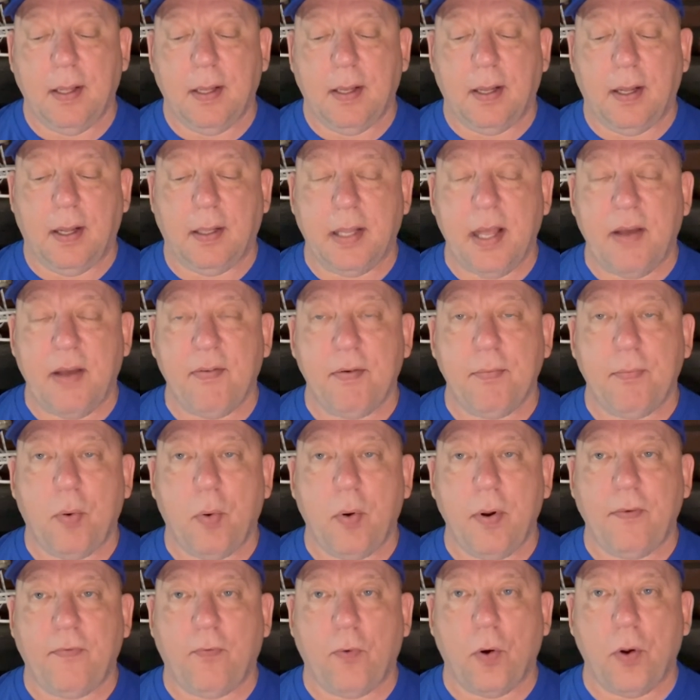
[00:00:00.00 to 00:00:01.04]

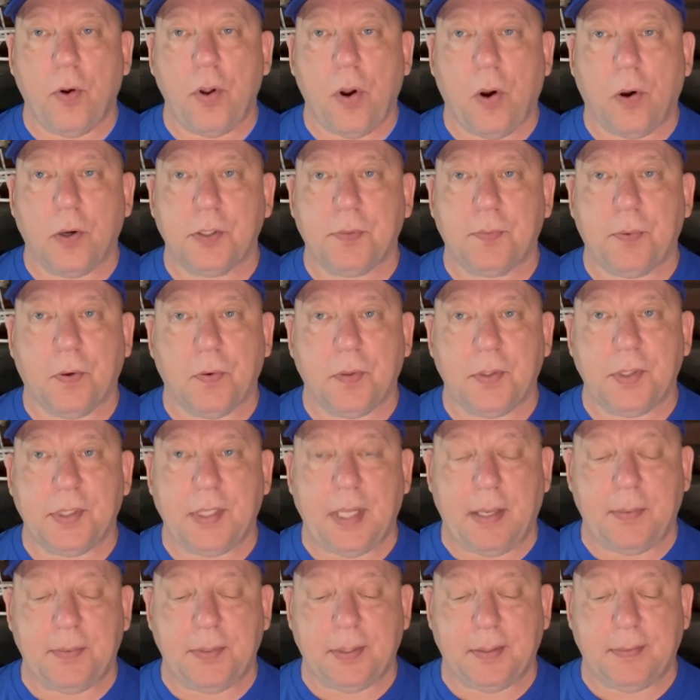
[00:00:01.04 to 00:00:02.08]
11.4 yards per
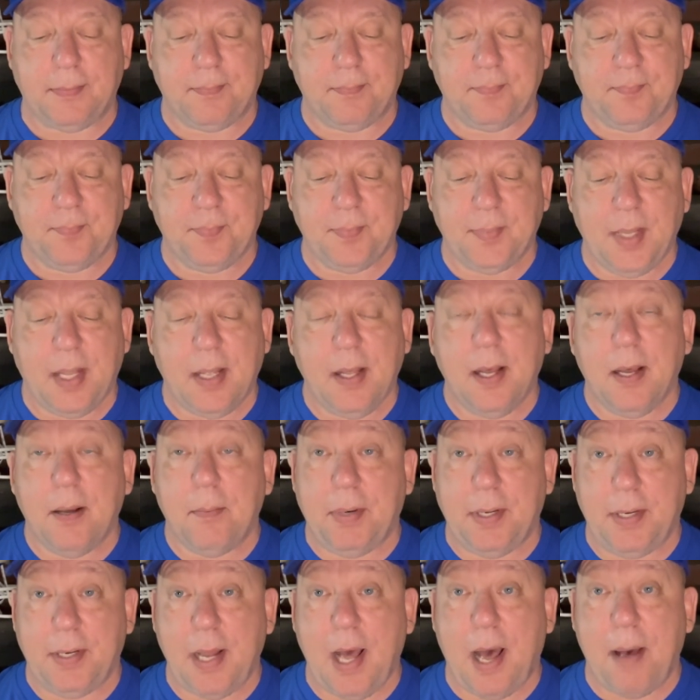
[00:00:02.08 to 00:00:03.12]
reception,
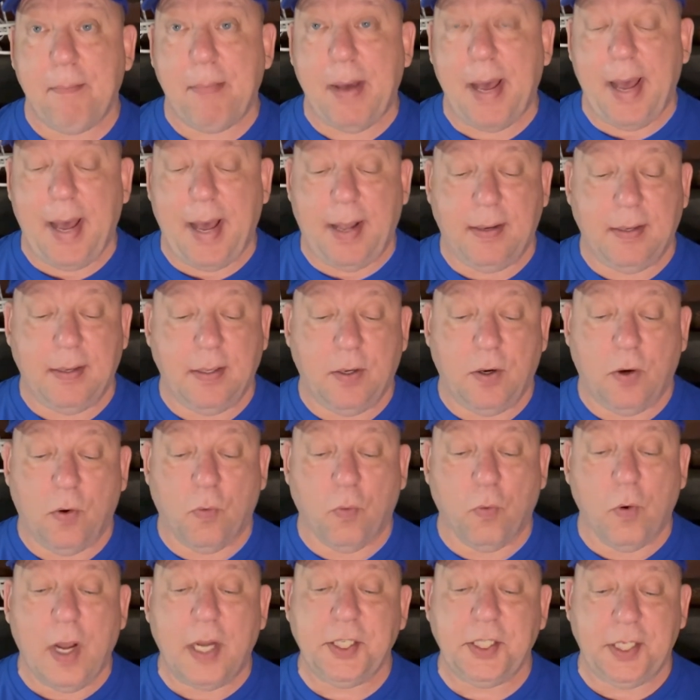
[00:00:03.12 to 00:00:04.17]
but not bad.
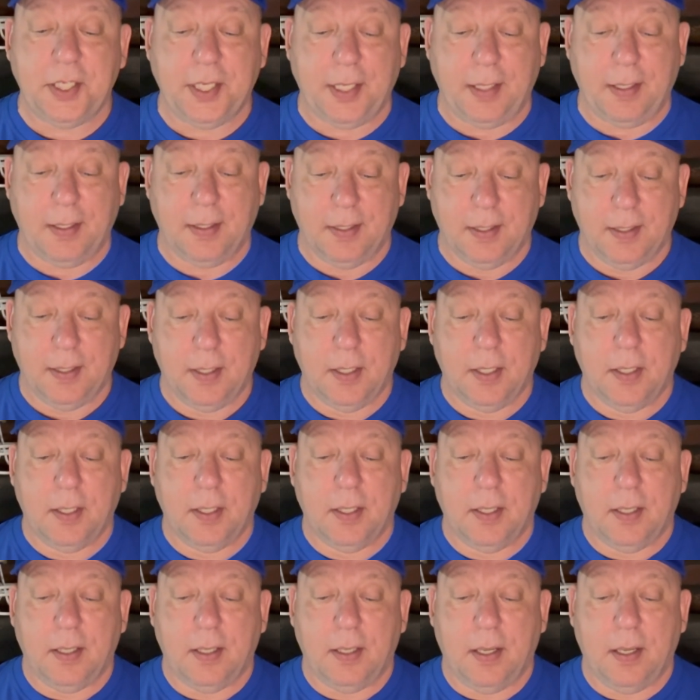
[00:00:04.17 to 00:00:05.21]
Rushing,
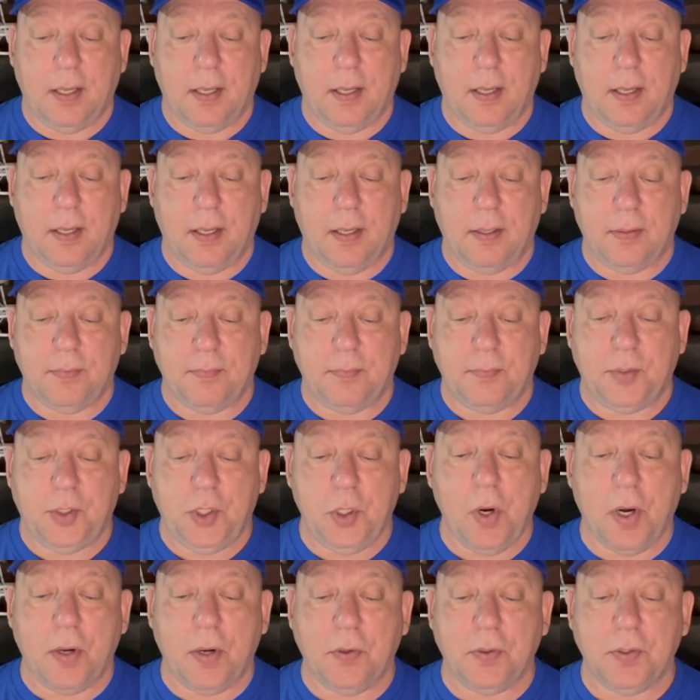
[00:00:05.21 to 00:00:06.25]

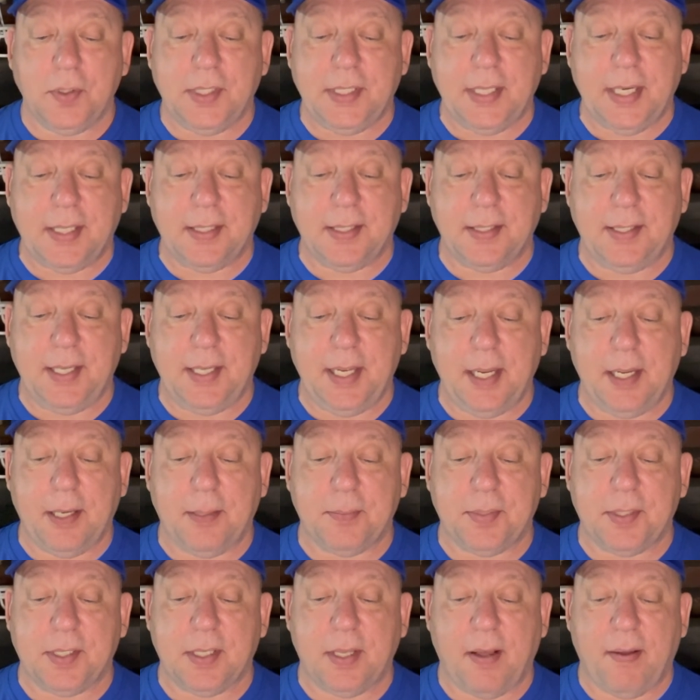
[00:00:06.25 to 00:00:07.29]
206
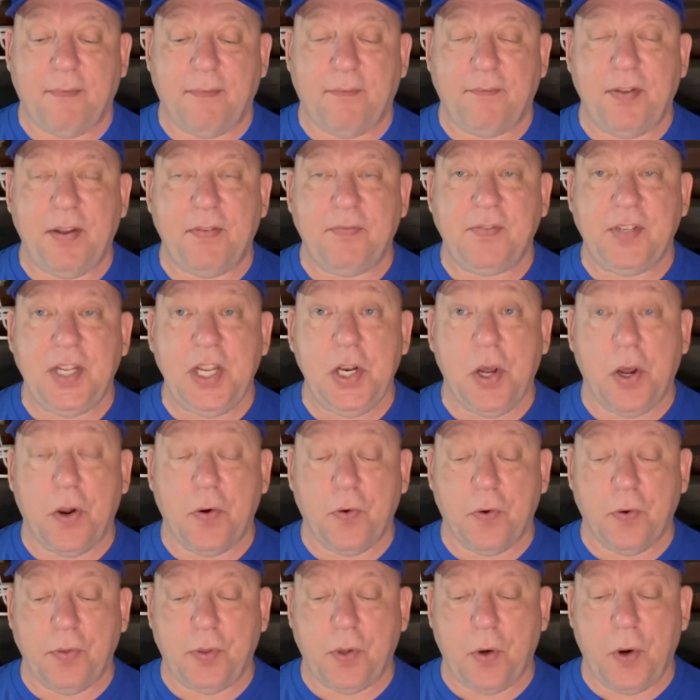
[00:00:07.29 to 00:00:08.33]
attempts,
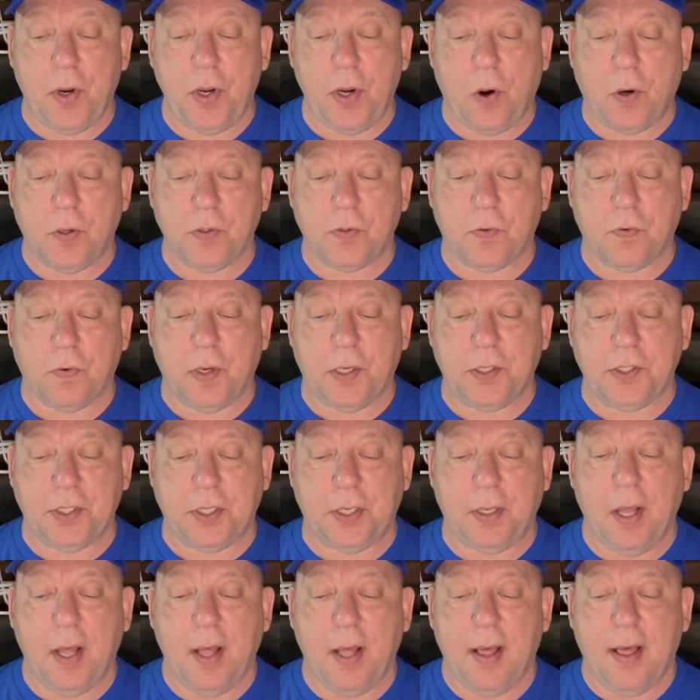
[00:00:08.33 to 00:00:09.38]
1,530 yards
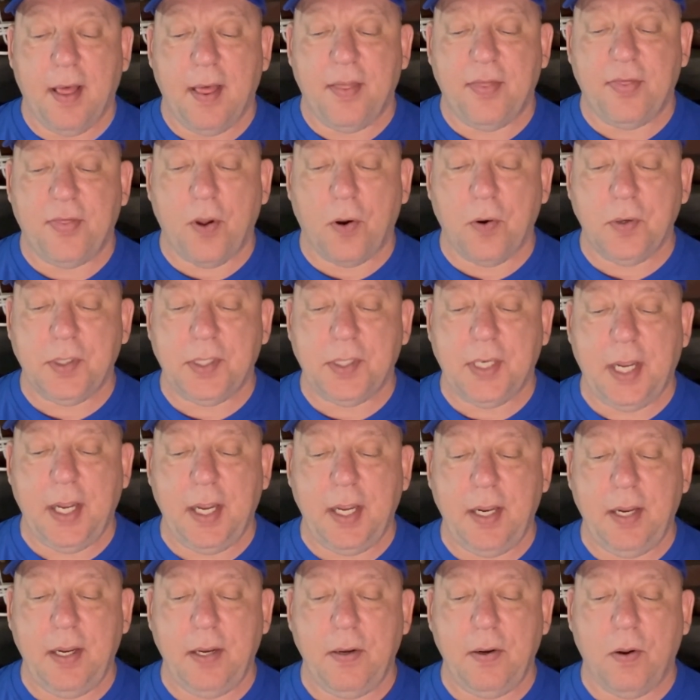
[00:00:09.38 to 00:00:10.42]
rushing,
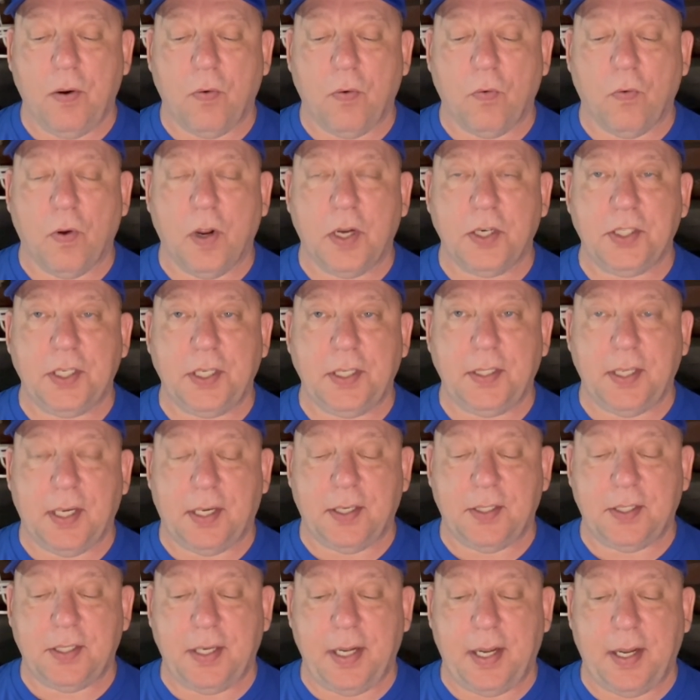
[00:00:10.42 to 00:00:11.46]
13 rushing
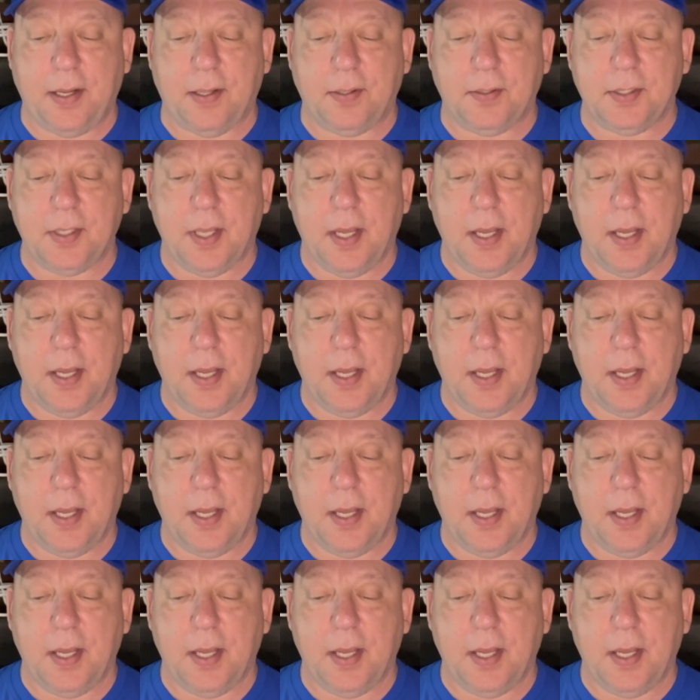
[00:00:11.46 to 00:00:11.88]
touchdowns,